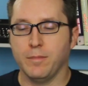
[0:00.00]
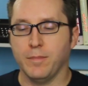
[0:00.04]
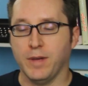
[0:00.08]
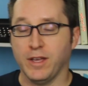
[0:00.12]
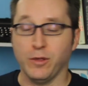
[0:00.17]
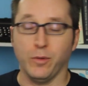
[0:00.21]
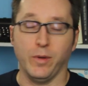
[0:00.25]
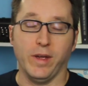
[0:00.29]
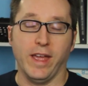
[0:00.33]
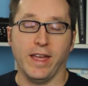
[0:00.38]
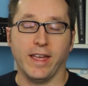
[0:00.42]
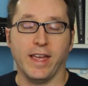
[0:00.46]
By
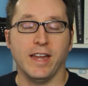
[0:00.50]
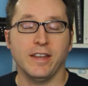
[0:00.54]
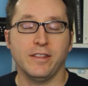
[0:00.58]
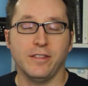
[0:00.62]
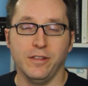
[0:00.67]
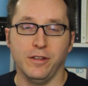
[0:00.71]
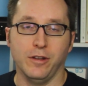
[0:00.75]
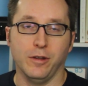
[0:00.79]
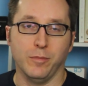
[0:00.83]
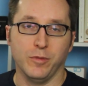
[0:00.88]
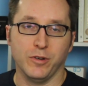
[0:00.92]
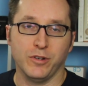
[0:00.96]
the way, I got to
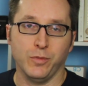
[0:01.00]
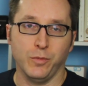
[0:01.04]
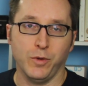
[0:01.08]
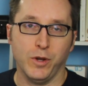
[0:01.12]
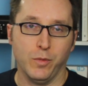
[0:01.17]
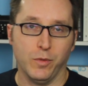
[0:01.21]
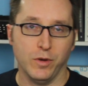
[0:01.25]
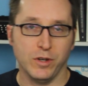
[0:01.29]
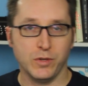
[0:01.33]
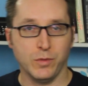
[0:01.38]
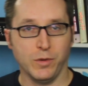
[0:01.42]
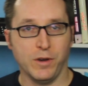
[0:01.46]
the number
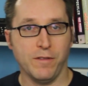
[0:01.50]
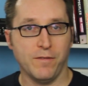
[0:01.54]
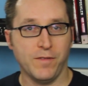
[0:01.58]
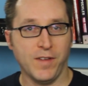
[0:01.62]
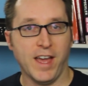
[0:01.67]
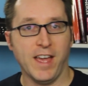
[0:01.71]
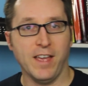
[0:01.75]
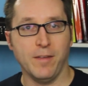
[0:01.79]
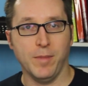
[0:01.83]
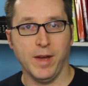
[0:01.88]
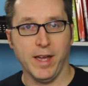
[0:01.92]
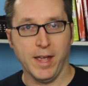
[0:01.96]

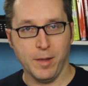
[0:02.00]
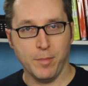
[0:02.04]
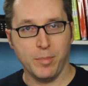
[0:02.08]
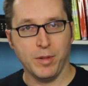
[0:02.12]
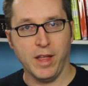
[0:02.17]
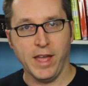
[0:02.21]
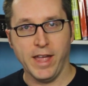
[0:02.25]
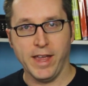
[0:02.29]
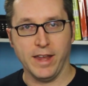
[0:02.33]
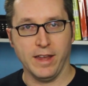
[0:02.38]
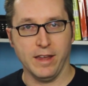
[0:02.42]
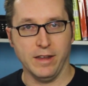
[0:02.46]
2125 by
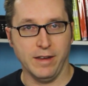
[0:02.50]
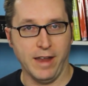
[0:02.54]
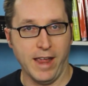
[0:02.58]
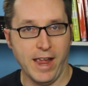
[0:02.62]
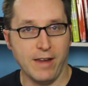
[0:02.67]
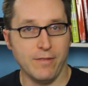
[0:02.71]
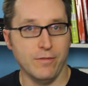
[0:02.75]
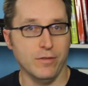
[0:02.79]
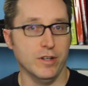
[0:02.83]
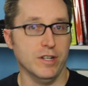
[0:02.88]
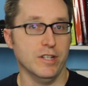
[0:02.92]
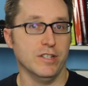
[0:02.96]
applying an
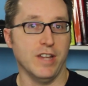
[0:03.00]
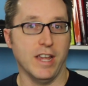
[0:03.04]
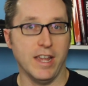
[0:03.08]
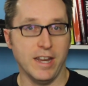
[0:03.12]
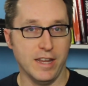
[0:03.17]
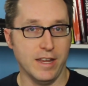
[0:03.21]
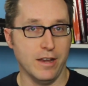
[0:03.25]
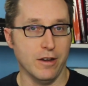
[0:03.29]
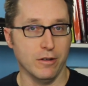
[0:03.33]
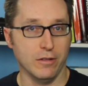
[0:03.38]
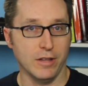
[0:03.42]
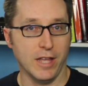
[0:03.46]
average
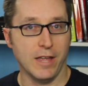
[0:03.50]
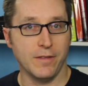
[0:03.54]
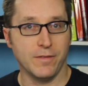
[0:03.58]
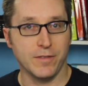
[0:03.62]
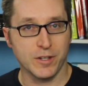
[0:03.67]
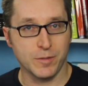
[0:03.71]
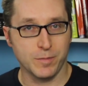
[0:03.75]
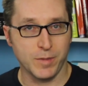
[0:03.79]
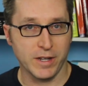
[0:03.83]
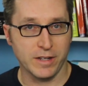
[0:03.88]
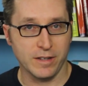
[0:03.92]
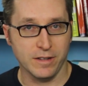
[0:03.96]
80-year life
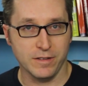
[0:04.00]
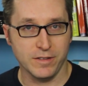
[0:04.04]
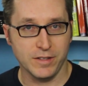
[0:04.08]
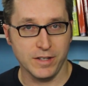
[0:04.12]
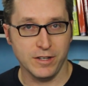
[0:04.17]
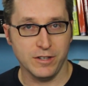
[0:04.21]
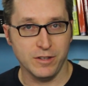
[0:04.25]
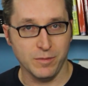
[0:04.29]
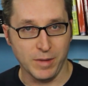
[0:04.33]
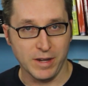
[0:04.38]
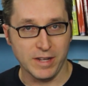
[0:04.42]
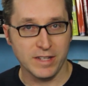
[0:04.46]

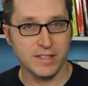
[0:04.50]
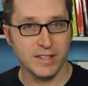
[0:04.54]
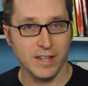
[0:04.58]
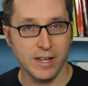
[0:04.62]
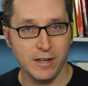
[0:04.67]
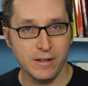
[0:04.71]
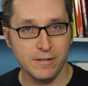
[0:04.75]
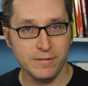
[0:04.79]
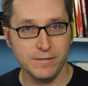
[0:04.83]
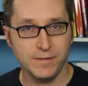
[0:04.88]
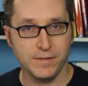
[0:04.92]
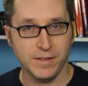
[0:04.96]
expectancy to
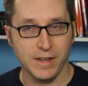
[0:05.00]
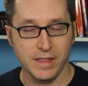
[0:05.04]
myself.